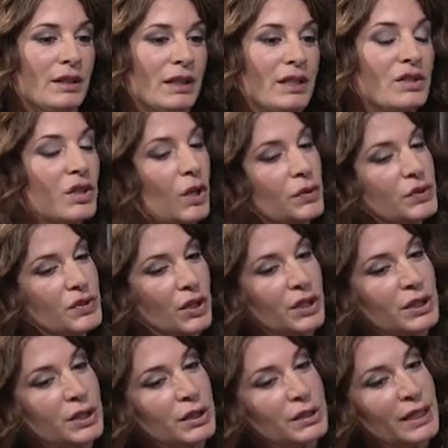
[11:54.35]
let's go.
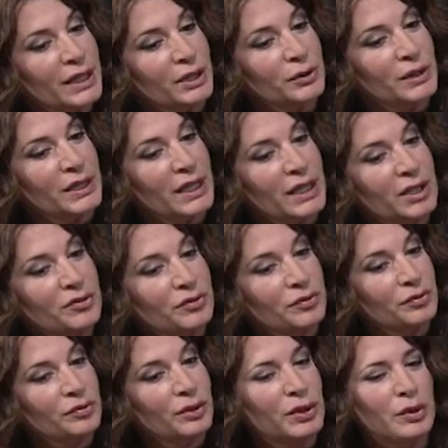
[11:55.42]
Start a little later in
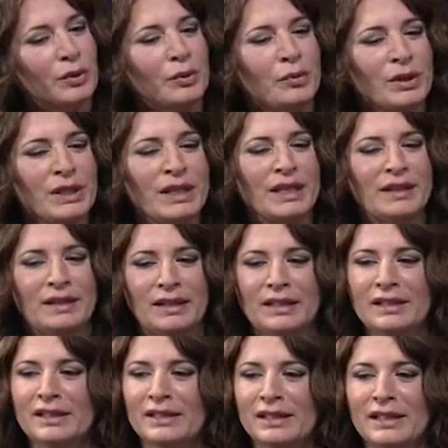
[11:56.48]
life. You know, really, I
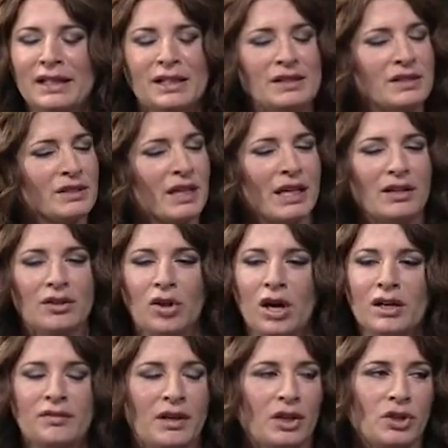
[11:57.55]
think kids take a
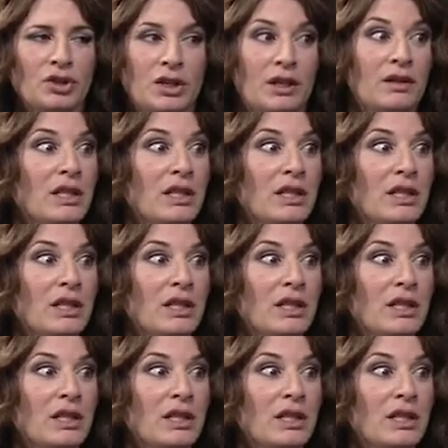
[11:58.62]
lot of energy.